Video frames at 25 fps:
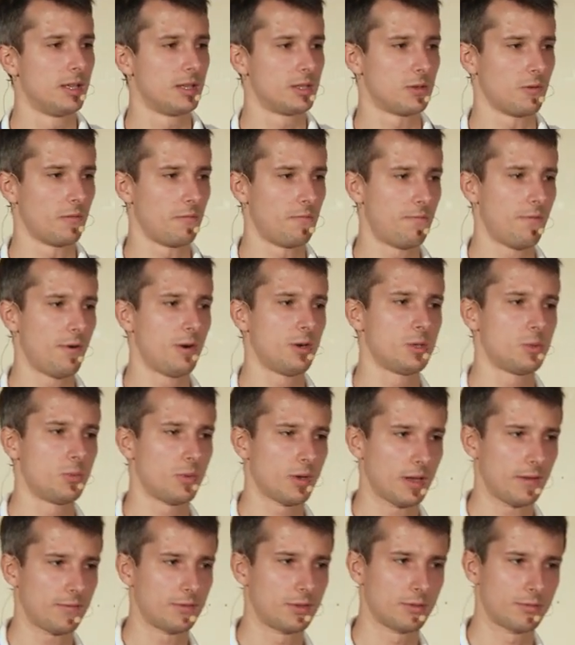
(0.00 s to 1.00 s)
So first we
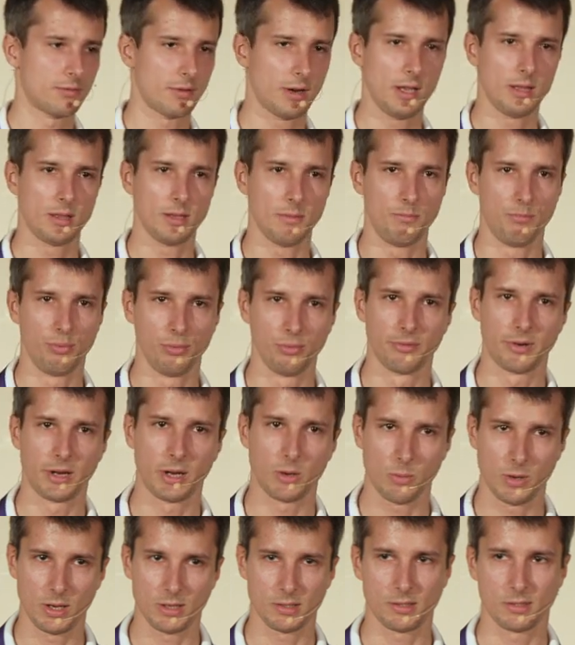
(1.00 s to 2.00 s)
have to create a pull
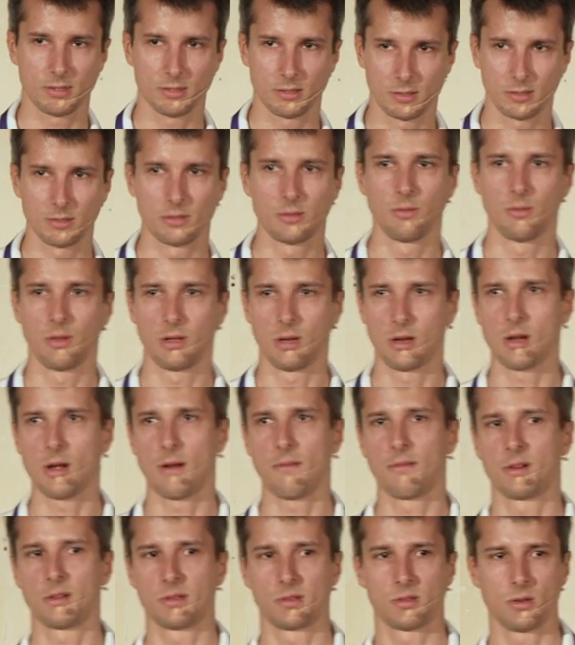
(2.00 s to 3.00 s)
request to the
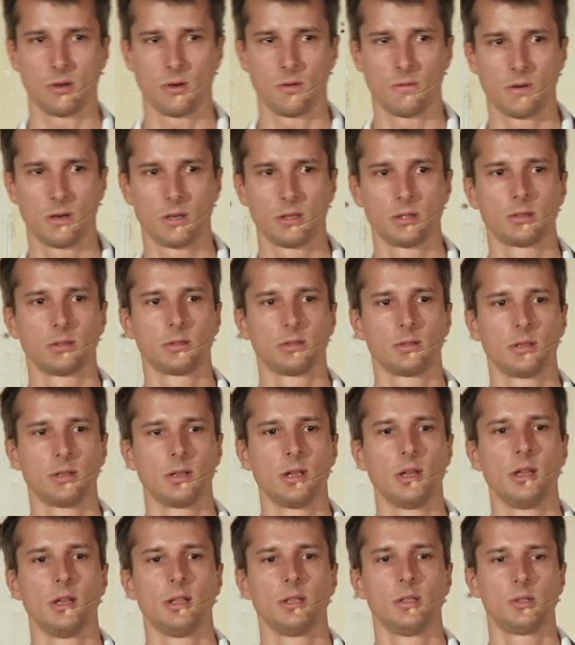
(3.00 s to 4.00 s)
Kafka server
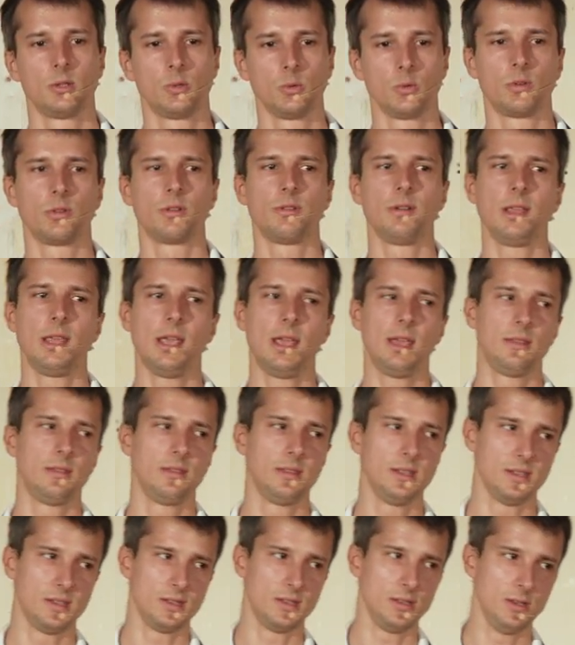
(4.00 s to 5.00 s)
to create
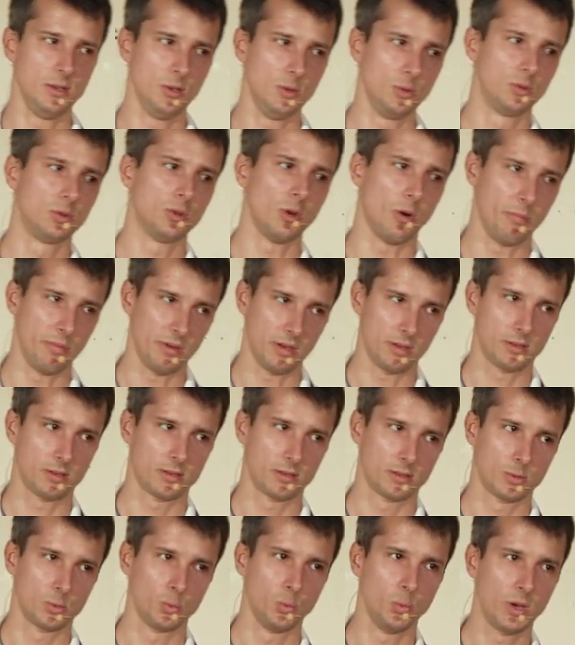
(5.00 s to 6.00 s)
these new
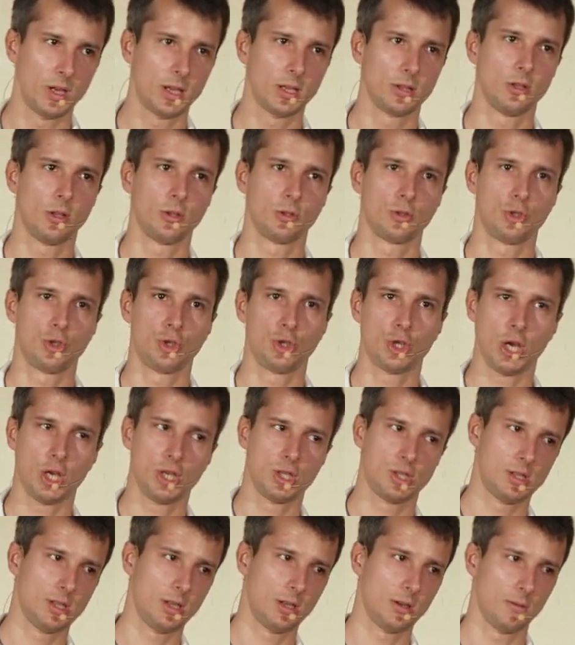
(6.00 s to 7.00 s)
topics. We cannot
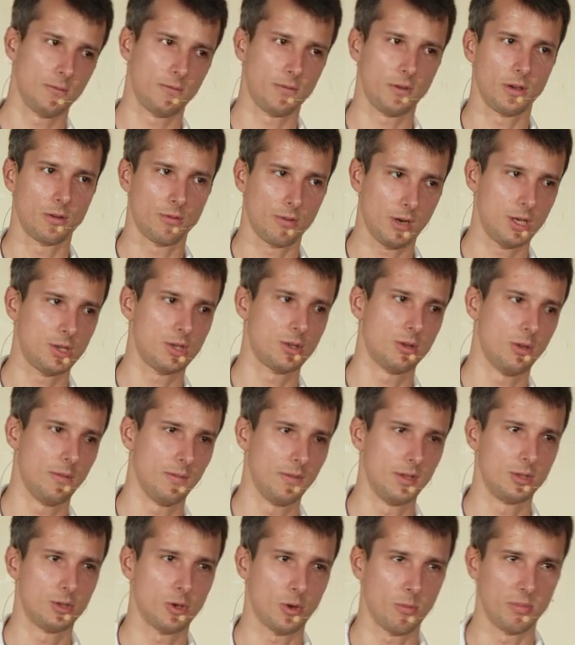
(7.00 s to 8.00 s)
change the configuration
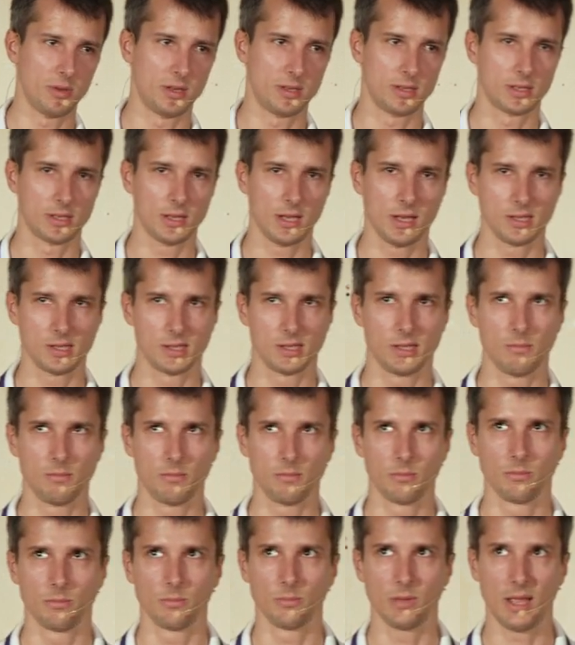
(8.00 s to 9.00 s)
of the topics as,
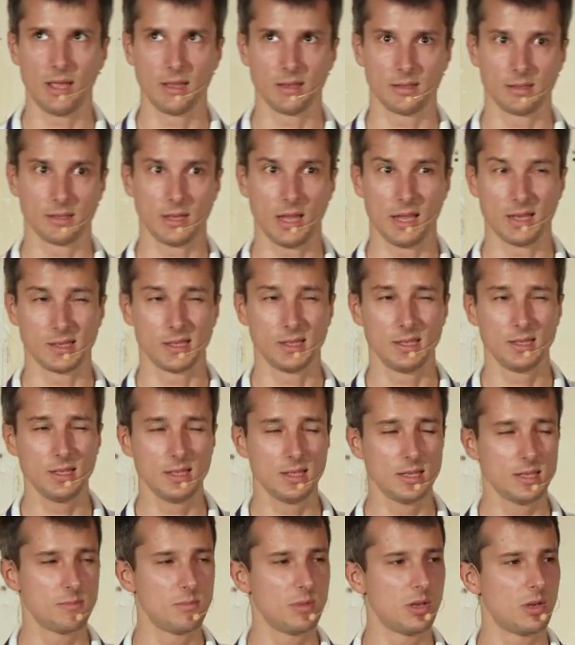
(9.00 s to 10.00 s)
the, as, as it
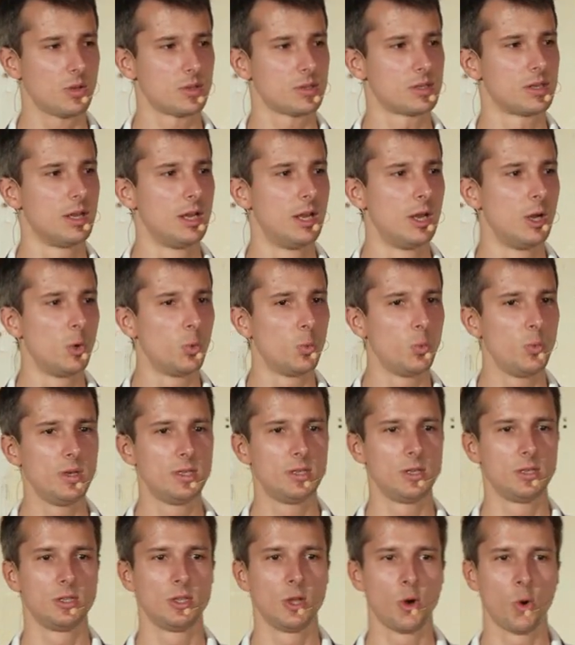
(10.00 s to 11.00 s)
is because we
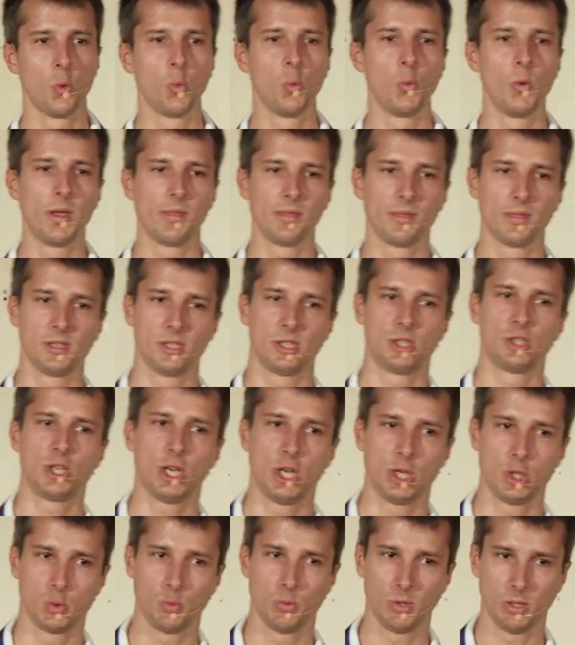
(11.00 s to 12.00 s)
don't know when this
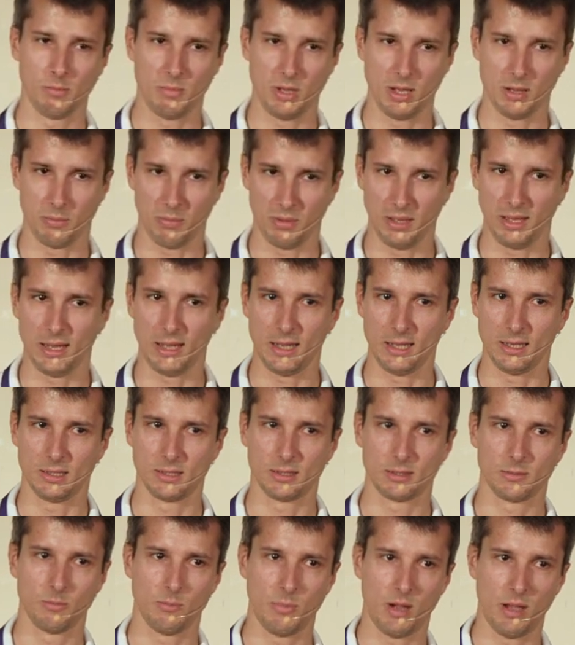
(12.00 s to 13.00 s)
change will be applied
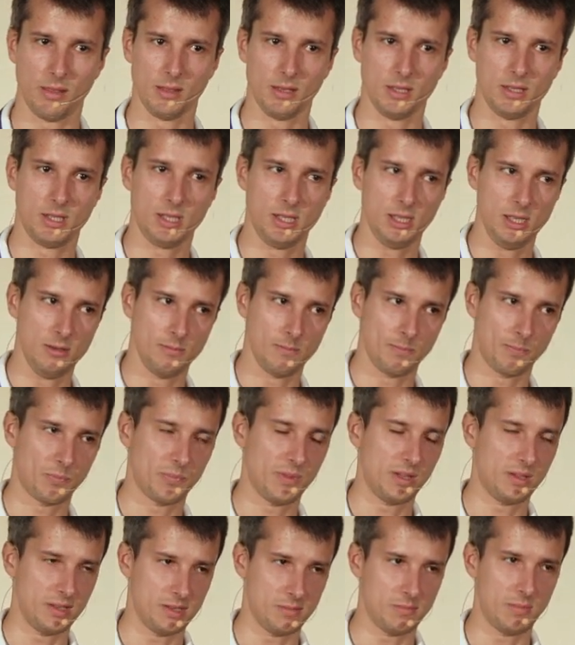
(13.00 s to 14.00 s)
by the team
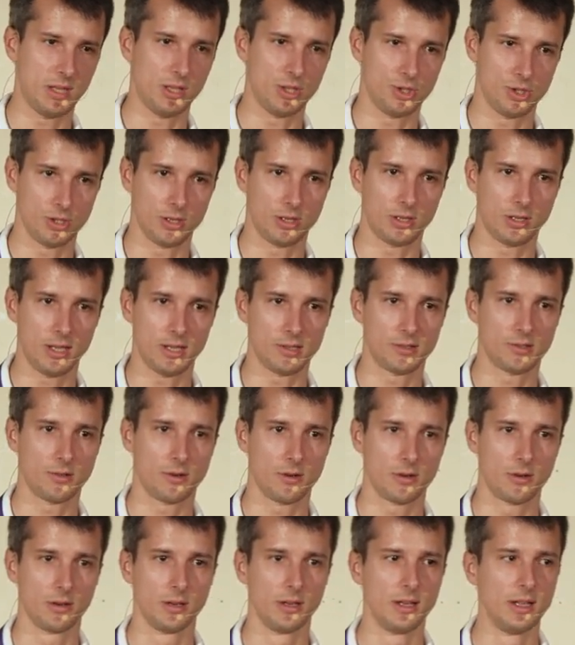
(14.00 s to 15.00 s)
that is managing
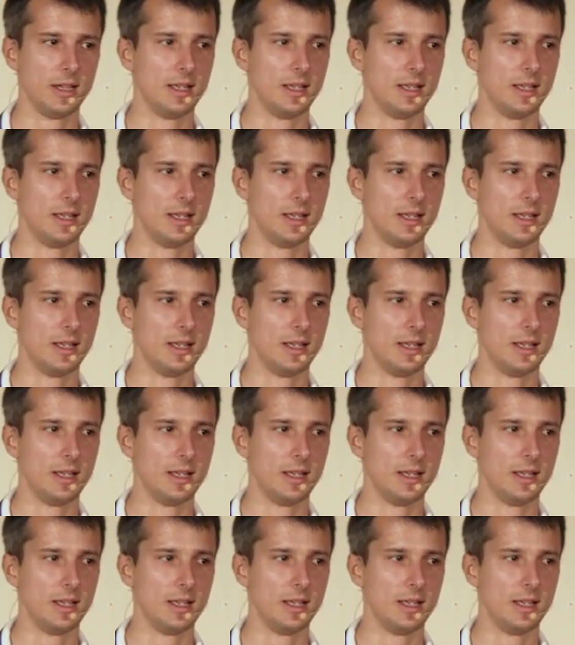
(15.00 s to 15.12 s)
cluster.